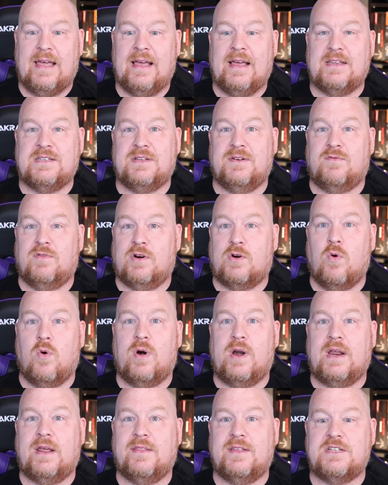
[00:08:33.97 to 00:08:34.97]
as of
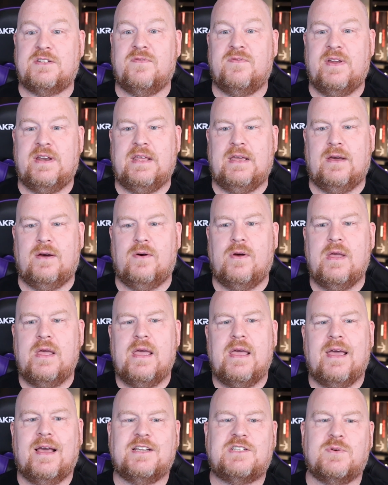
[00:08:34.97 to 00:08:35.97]
recording of this video,
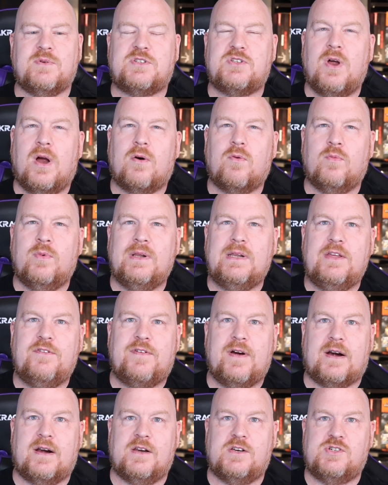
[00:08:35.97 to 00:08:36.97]
and so it's not really
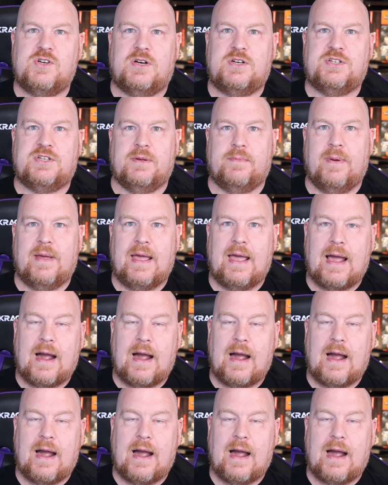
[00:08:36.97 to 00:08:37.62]
fair to judge them.